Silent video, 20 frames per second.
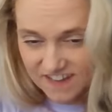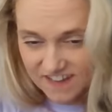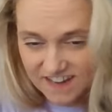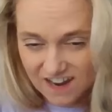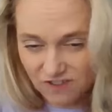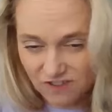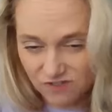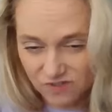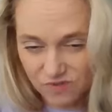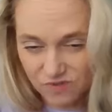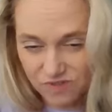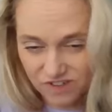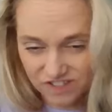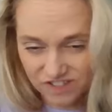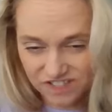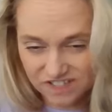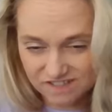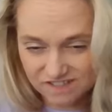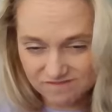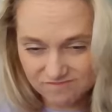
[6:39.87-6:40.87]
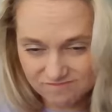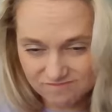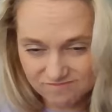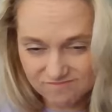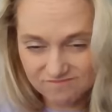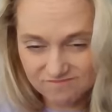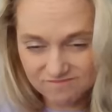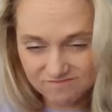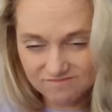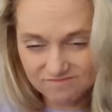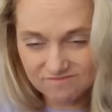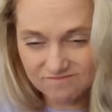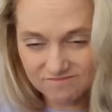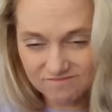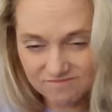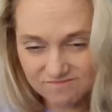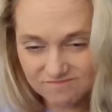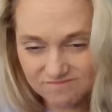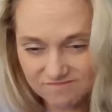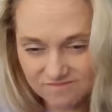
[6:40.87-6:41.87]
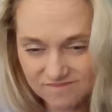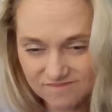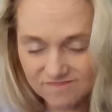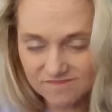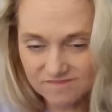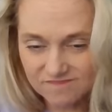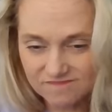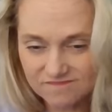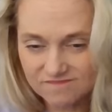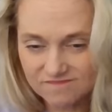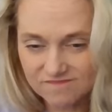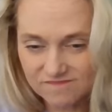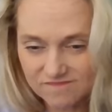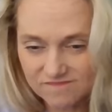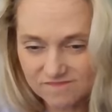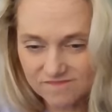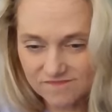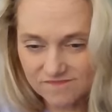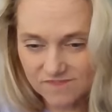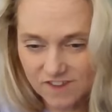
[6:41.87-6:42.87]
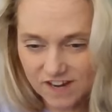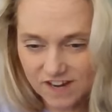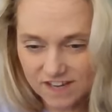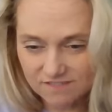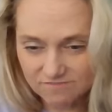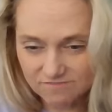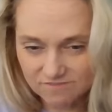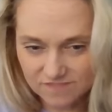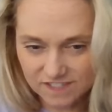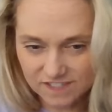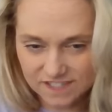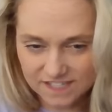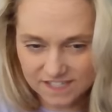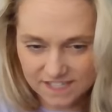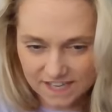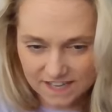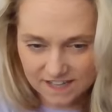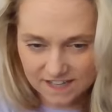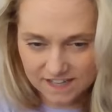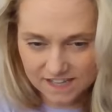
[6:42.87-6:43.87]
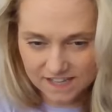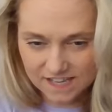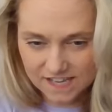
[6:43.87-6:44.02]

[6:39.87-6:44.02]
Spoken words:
outdoors. Right, let's see.